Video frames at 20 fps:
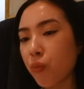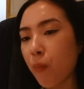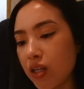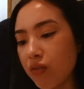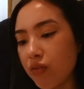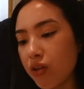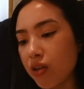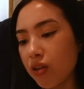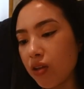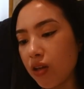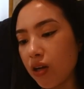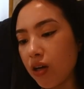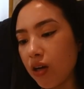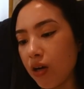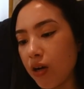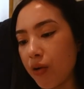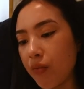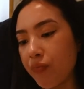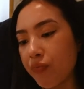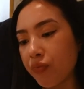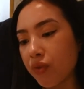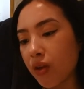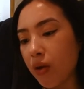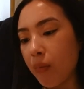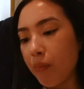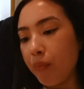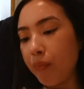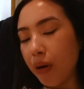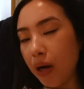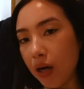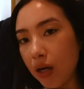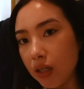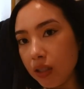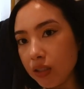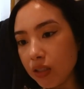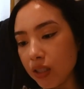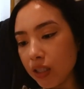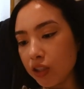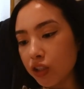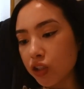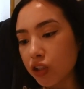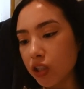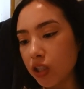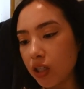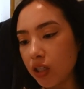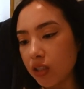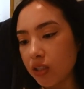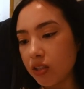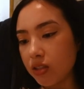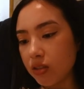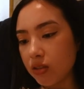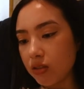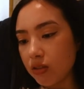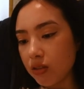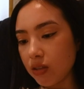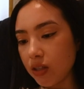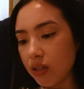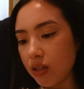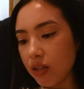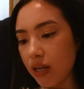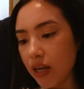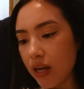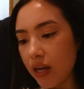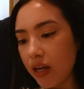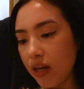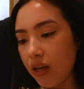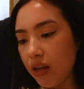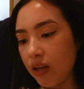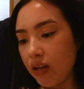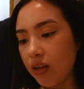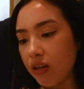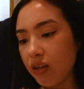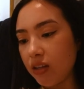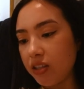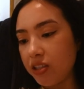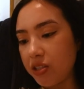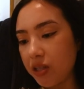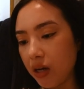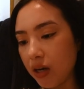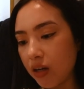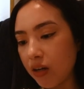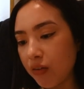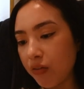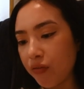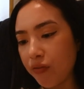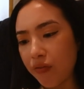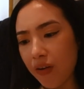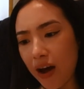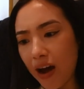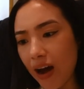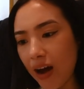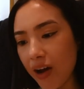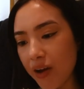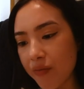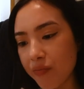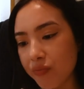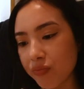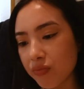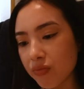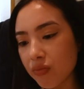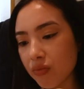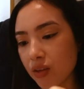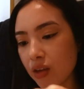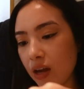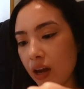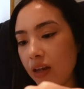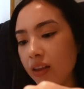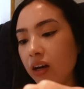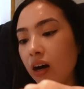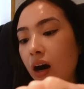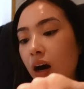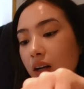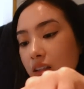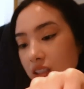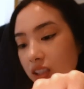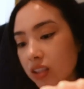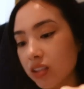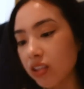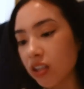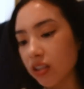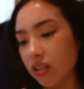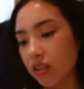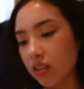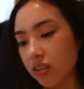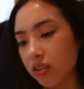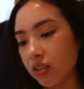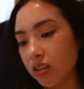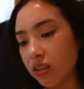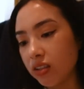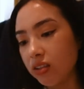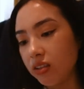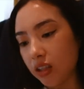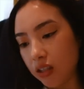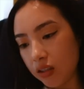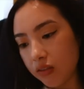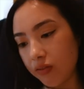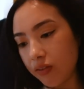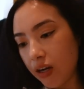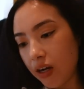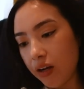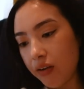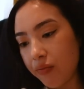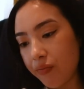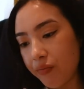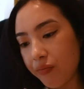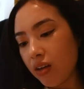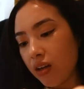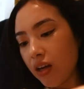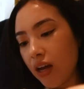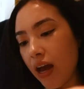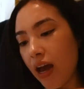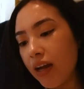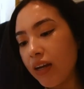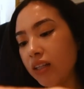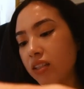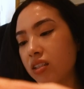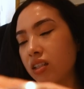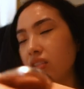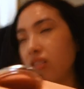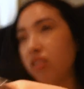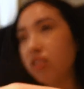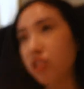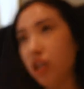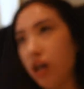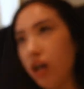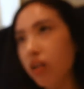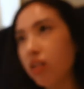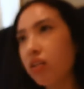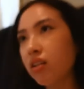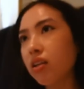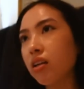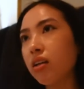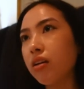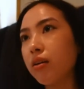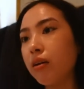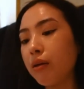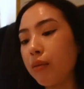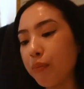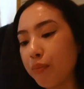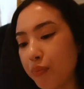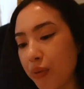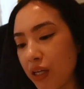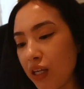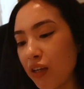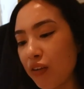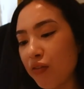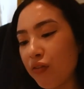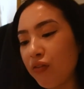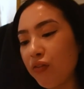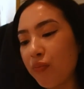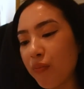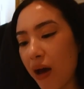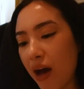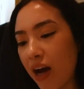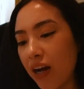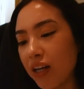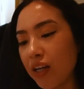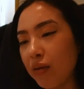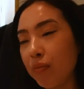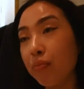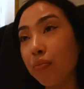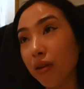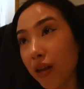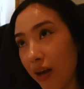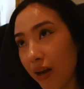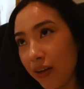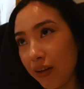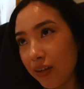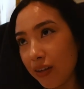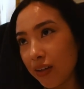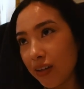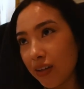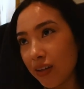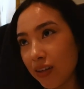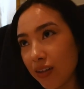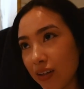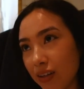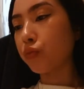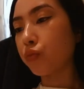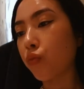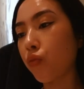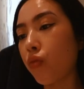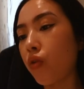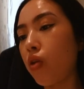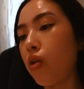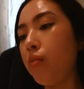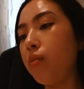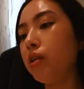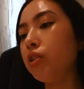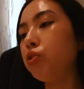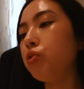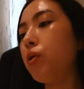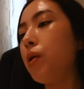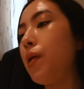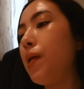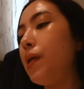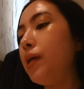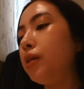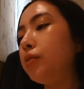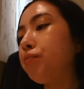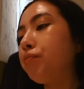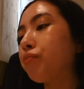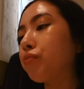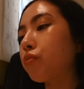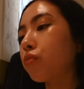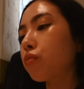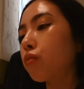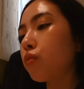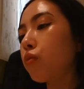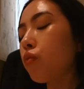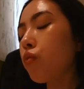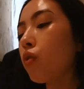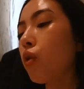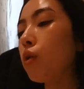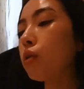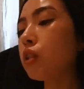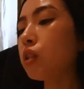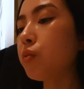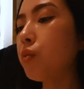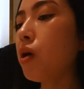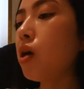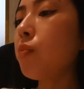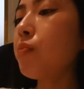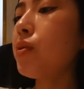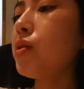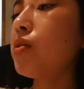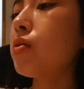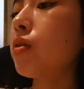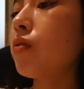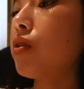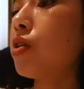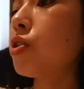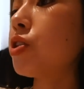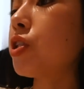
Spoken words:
Even the bun is cooked in duck fat, and the onions are cooked in duck. And it's a duck beef patty blend. Let me try a small piece of the